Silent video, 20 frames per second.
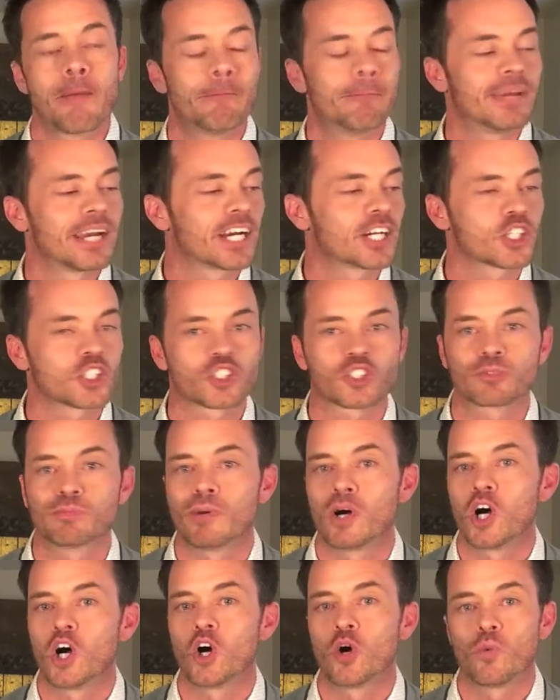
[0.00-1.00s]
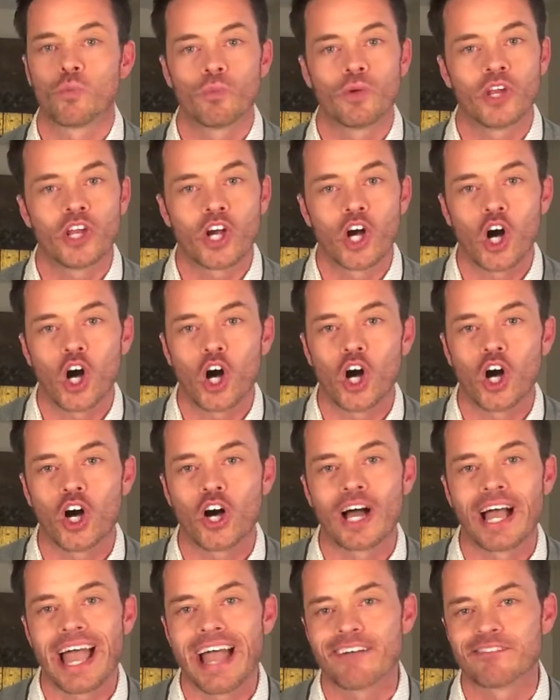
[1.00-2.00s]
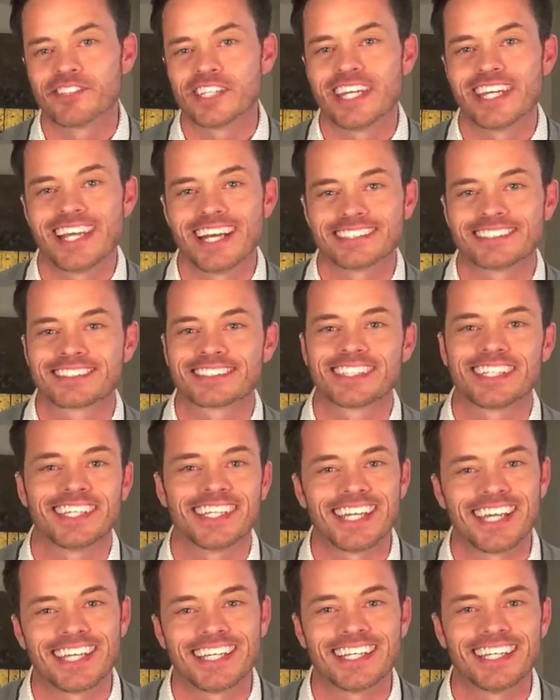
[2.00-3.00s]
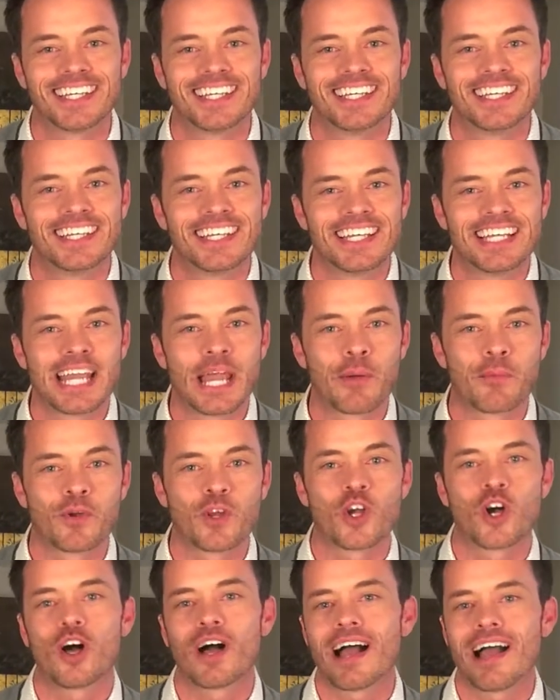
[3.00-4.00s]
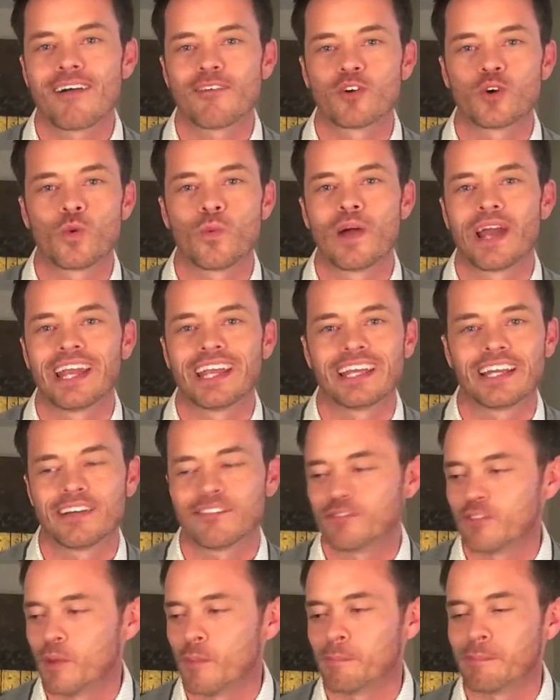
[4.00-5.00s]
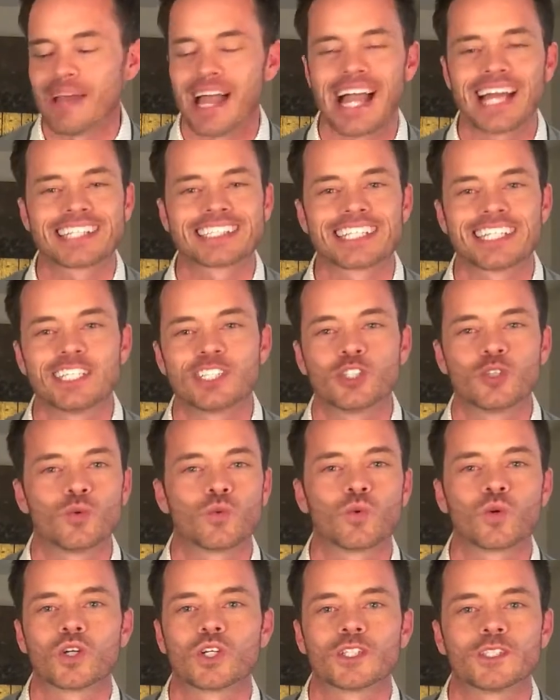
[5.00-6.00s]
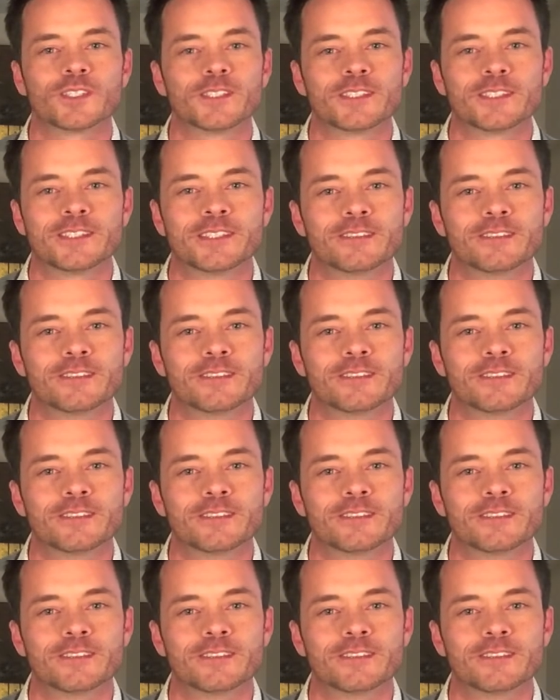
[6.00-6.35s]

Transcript: Big or small, we all have a destiny. And we all have a way of impacting the world.